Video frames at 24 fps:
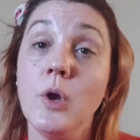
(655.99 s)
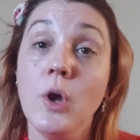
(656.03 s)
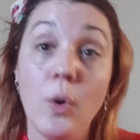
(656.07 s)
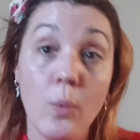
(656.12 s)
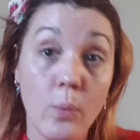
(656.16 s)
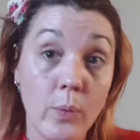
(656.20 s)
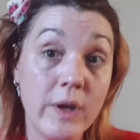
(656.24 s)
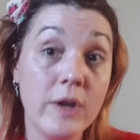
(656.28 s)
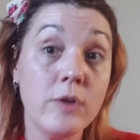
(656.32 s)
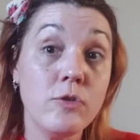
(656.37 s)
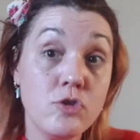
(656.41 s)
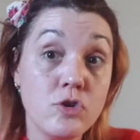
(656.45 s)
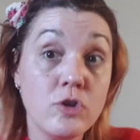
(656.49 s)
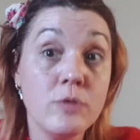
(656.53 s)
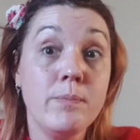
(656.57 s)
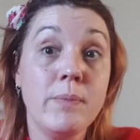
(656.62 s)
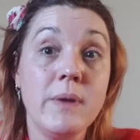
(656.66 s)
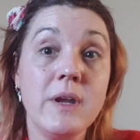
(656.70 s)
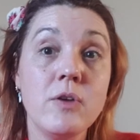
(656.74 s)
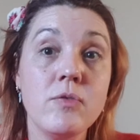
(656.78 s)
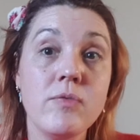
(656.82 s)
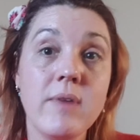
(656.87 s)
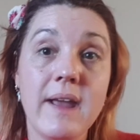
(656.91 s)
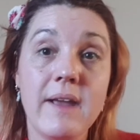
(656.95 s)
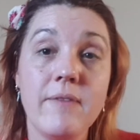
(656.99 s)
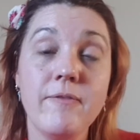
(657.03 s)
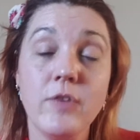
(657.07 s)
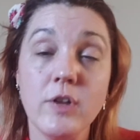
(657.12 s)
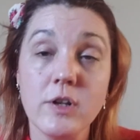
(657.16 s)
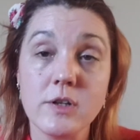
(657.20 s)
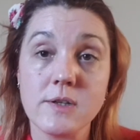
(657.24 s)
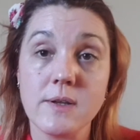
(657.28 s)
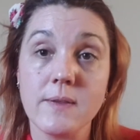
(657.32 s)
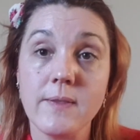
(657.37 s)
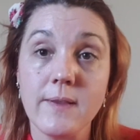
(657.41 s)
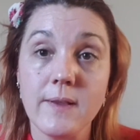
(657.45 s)
We should be grateful
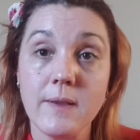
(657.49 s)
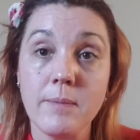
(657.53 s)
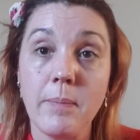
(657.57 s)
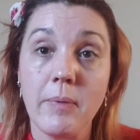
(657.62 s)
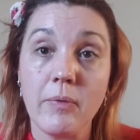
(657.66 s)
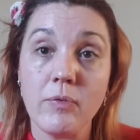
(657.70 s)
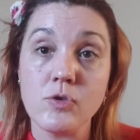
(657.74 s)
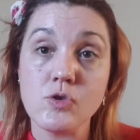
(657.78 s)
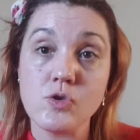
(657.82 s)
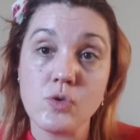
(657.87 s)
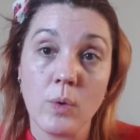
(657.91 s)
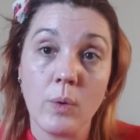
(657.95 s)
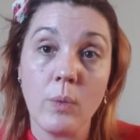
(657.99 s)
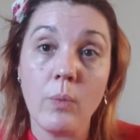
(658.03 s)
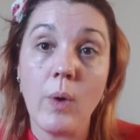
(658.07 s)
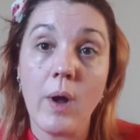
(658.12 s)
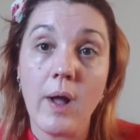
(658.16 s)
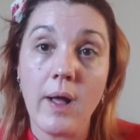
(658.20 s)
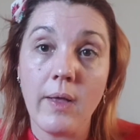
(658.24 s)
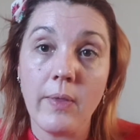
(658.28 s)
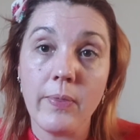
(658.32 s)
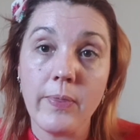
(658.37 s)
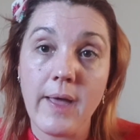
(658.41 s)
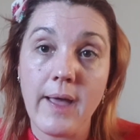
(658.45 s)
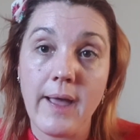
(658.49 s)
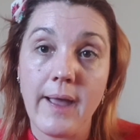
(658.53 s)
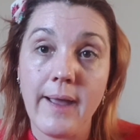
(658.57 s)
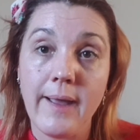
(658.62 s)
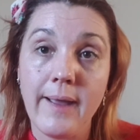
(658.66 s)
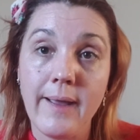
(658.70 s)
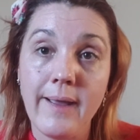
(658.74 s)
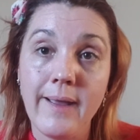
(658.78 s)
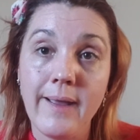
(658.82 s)
to the spiritual world there.